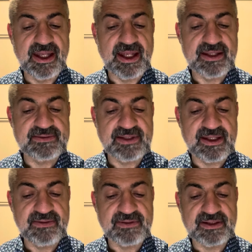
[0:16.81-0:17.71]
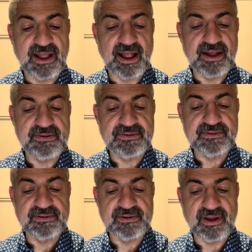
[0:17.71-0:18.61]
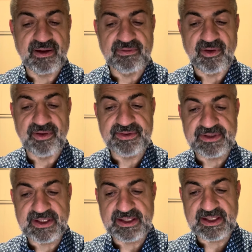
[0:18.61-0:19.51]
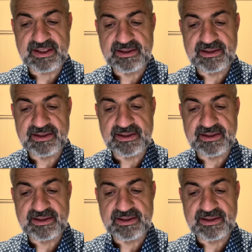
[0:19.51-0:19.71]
and saves the lives of all the needy.